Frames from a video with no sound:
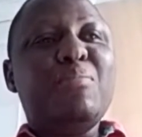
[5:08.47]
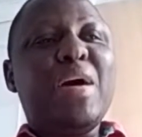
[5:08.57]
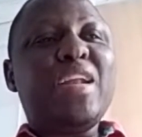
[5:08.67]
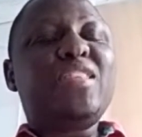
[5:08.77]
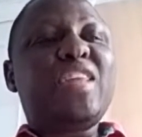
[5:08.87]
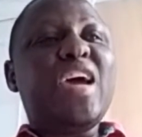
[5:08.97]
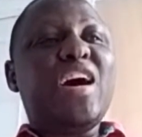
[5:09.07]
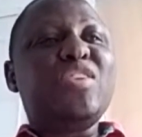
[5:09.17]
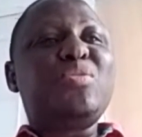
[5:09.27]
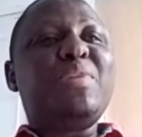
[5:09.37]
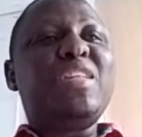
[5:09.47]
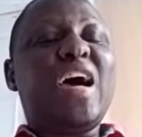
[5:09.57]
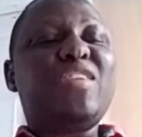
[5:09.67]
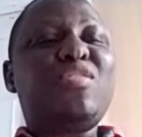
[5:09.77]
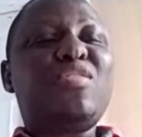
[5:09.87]
But it turned out to be
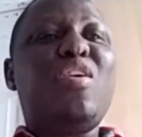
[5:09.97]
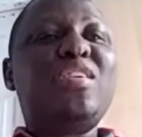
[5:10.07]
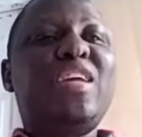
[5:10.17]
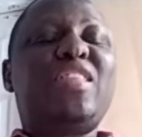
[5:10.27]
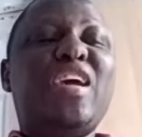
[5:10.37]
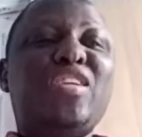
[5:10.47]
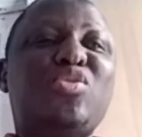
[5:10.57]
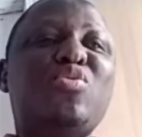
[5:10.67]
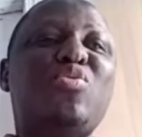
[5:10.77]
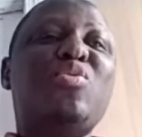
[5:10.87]
that all the things,